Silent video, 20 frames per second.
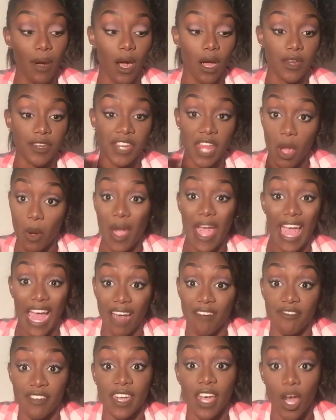but now I
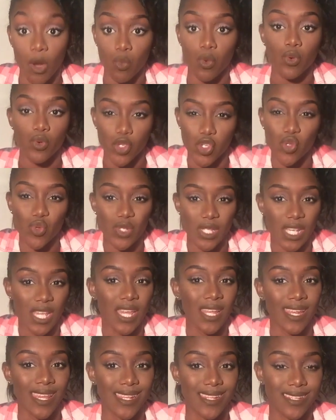have it, I will use it,
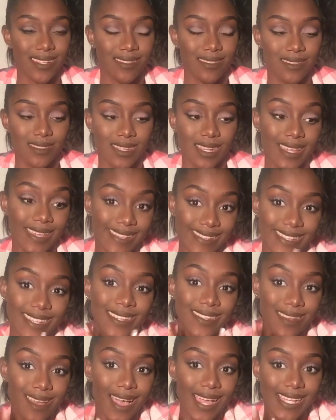and it is a
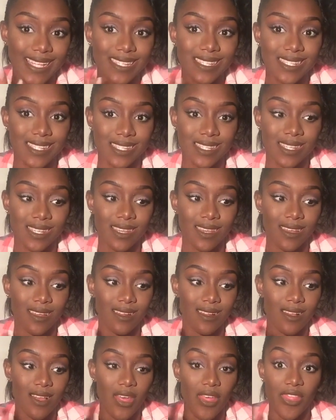nice
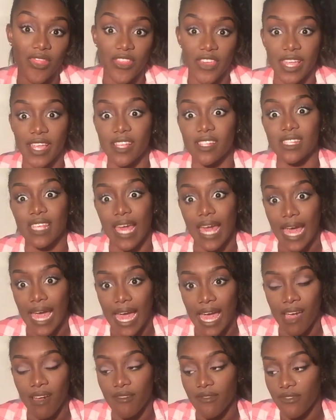thing to
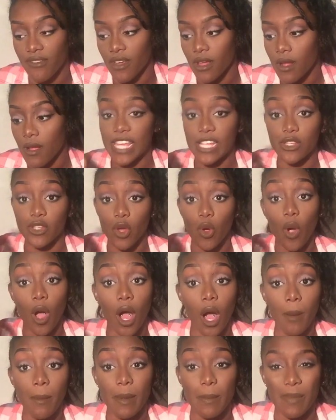have. There's no
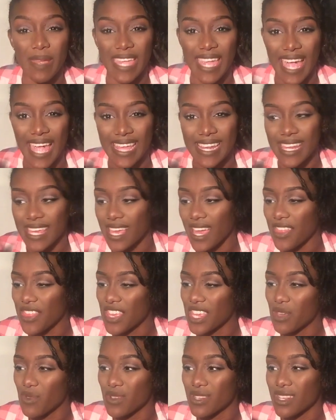harm in getting it. I
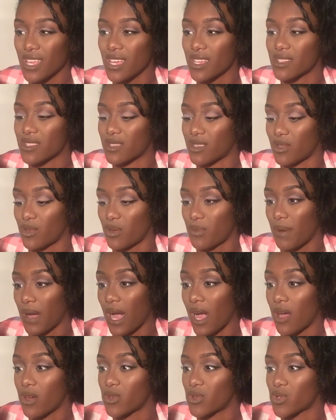think it was like
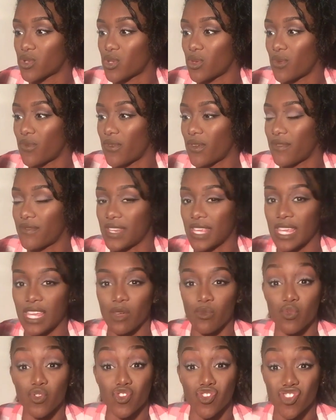£2 or £2.50.
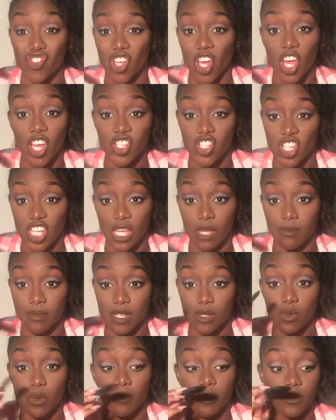It was dirt cheap.
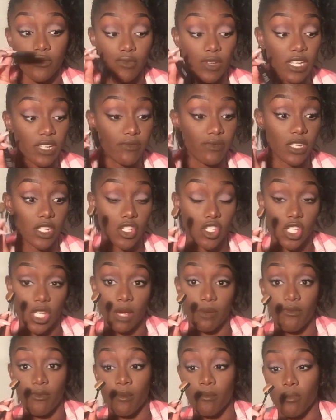This one was really, really
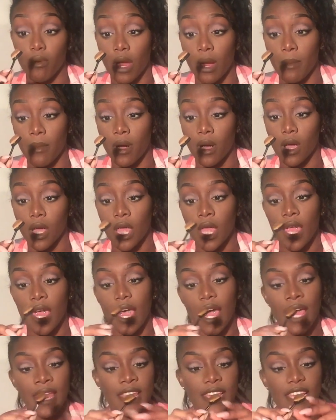cheap from Primark.
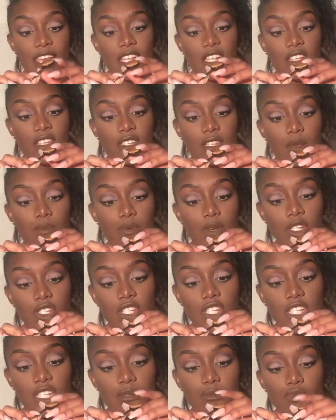And I guess because the
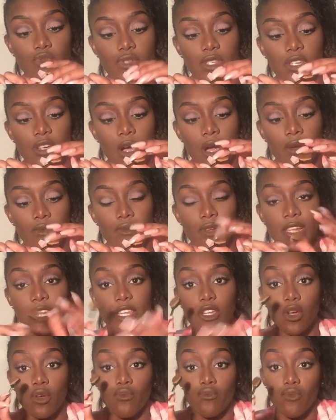brush is small, you can't really
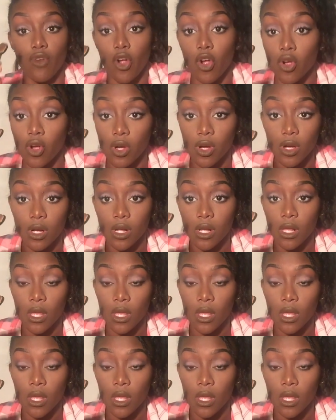go wrong.